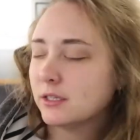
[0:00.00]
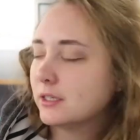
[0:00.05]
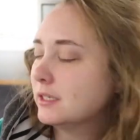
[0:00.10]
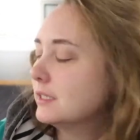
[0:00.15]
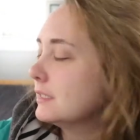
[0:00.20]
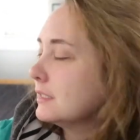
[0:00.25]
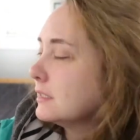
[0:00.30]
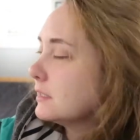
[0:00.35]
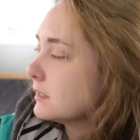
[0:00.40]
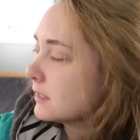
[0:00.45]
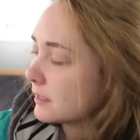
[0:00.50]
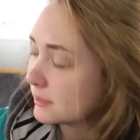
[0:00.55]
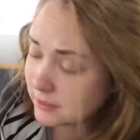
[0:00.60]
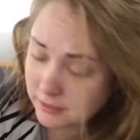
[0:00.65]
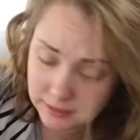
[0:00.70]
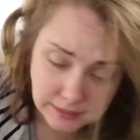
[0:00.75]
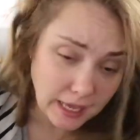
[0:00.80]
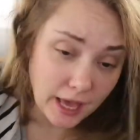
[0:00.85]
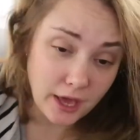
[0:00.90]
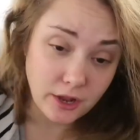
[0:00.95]
It is a
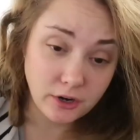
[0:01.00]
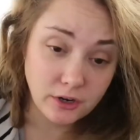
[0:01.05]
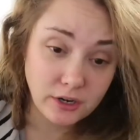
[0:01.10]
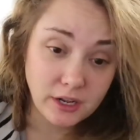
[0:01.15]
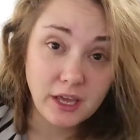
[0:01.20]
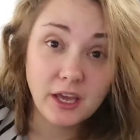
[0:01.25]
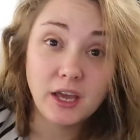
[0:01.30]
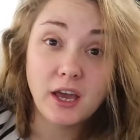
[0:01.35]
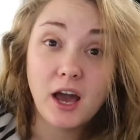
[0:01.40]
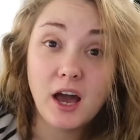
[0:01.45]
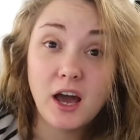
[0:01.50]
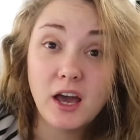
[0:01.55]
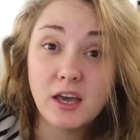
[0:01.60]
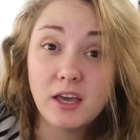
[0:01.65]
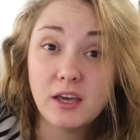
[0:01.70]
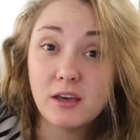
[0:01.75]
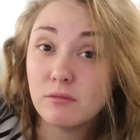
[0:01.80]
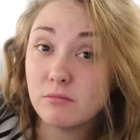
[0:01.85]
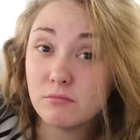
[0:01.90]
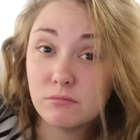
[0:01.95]
Saturday. I
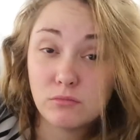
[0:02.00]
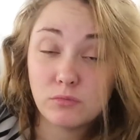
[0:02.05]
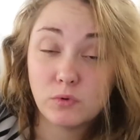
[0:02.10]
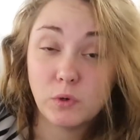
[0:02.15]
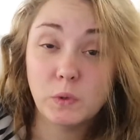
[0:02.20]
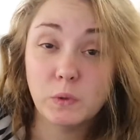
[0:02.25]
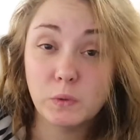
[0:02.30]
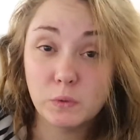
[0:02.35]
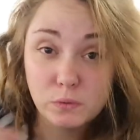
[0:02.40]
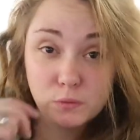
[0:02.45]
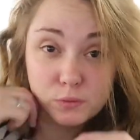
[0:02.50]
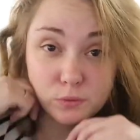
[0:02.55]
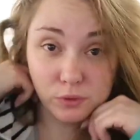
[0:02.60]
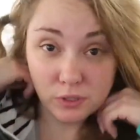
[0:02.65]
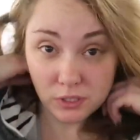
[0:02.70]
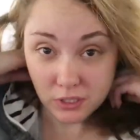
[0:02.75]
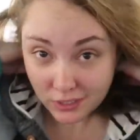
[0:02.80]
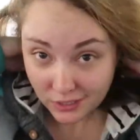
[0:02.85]
am, whoa,